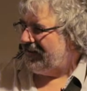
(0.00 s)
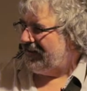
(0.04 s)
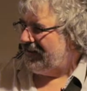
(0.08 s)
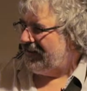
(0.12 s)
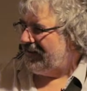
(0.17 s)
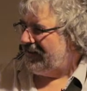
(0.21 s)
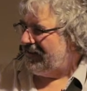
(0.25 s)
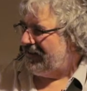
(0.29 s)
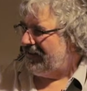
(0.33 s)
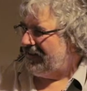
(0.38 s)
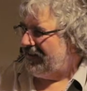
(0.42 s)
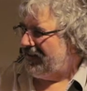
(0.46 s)

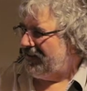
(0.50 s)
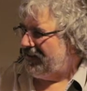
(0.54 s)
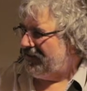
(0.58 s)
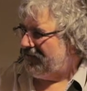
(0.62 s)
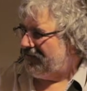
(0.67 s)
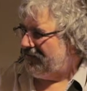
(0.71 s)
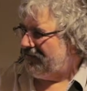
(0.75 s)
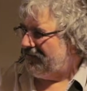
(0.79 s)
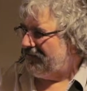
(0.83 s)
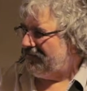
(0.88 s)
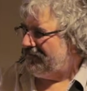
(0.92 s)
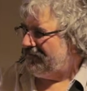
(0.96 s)

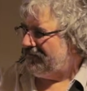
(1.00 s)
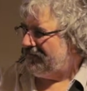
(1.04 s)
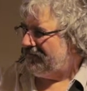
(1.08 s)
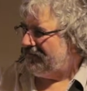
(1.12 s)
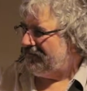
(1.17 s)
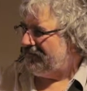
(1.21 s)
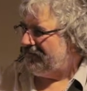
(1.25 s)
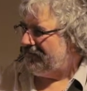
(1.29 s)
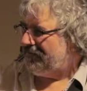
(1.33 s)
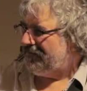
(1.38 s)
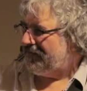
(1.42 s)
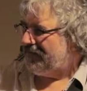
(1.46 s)

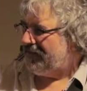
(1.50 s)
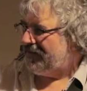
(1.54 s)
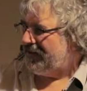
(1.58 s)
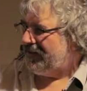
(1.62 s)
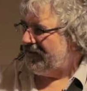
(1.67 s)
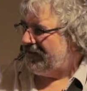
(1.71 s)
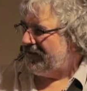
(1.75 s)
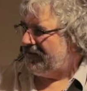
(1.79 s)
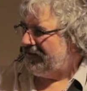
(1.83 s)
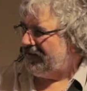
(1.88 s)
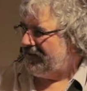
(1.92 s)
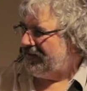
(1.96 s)

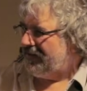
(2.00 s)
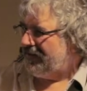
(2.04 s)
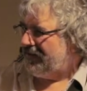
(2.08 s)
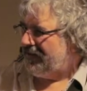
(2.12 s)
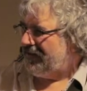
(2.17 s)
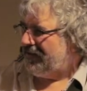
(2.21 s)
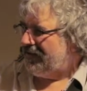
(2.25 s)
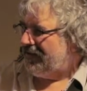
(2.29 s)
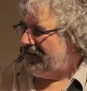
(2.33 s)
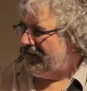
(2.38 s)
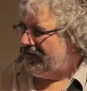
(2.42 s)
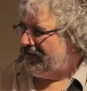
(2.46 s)

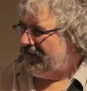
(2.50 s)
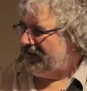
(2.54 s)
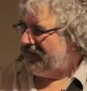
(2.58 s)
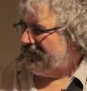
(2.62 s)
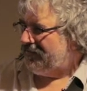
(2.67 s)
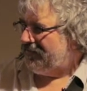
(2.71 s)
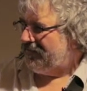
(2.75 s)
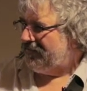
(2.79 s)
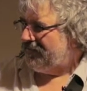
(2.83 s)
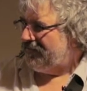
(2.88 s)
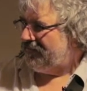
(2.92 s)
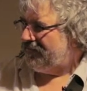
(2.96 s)

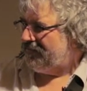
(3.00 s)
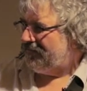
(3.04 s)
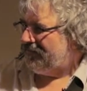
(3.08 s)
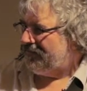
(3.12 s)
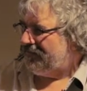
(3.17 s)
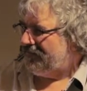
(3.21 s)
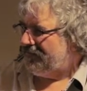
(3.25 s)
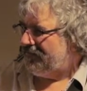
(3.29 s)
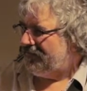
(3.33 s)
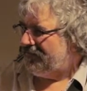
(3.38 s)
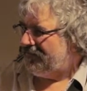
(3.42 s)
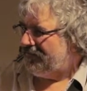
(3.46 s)

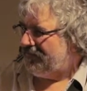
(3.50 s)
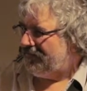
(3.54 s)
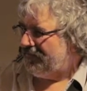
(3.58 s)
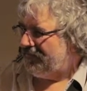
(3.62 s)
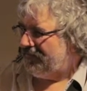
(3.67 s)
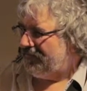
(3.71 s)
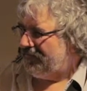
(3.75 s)
(not speaking)